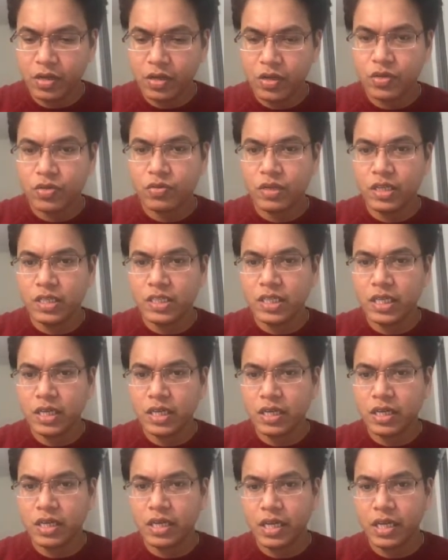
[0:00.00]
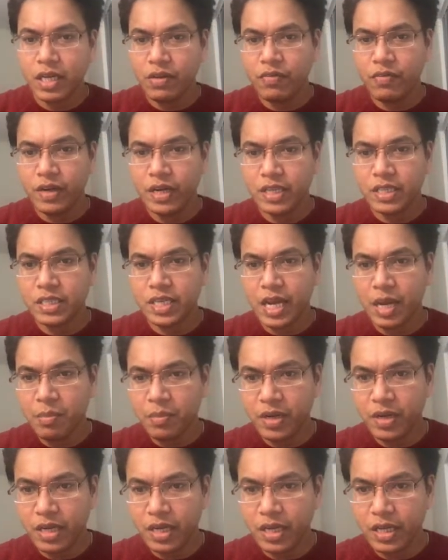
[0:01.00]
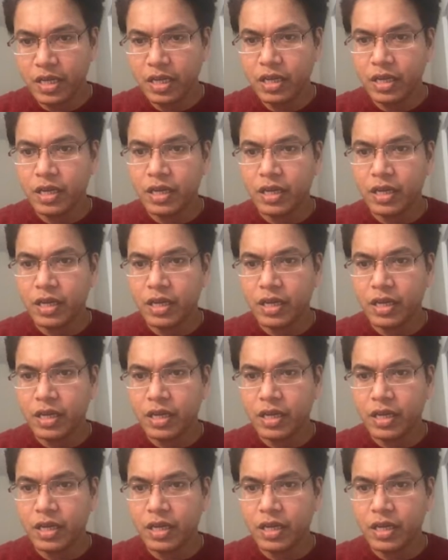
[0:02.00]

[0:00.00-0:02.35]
So we'll check if it is empty,